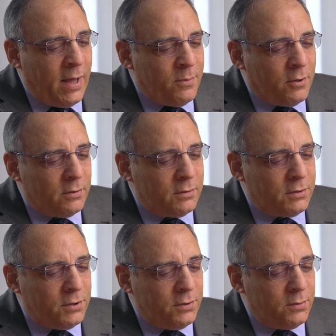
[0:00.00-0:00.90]
able
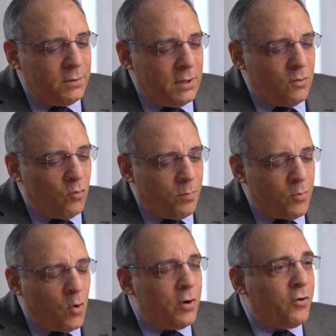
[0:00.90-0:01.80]
to
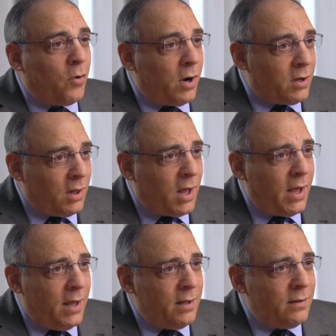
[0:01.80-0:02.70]
report to our
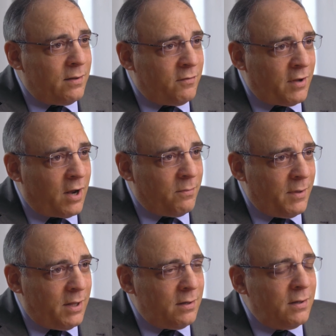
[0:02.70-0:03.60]
client the
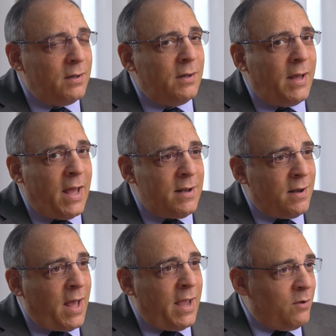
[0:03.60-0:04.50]
settlement at
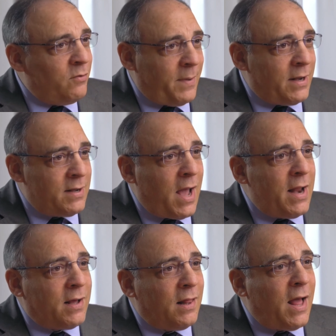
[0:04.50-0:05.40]
night. It was about
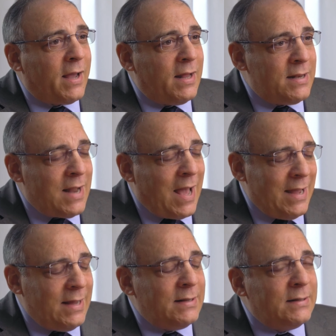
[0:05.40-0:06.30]
9 o'clock at
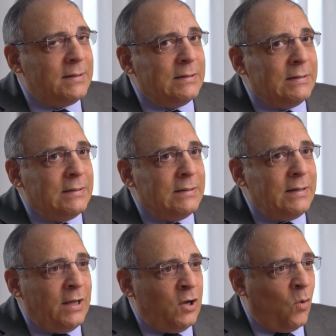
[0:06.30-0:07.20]
night
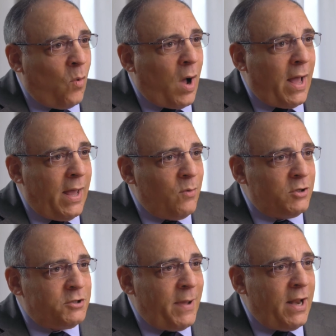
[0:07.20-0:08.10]
in Hawaii,
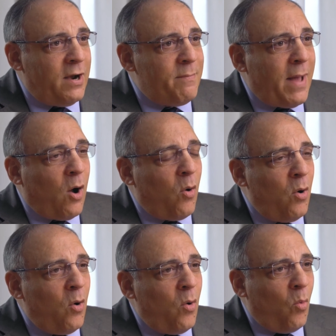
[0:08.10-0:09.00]
which made it
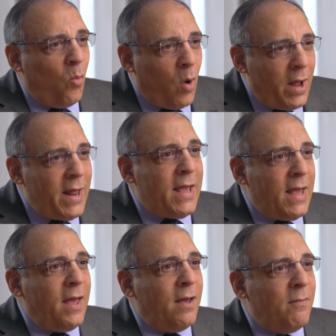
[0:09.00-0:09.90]
about 1
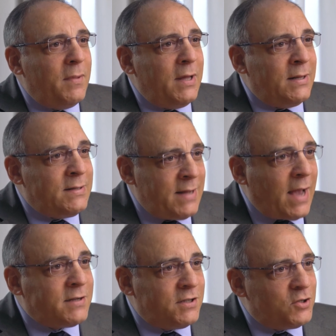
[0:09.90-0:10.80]
a.m. in
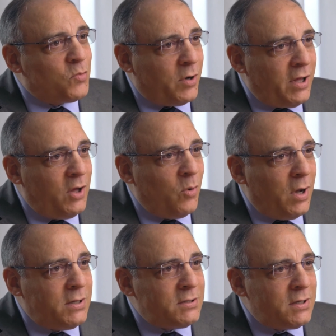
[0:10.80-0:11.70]
Texas where he
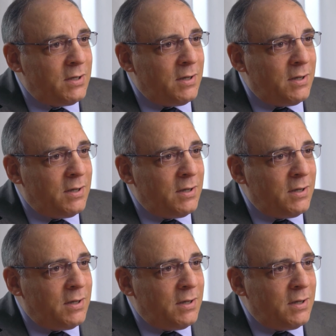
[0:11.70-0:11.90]
was.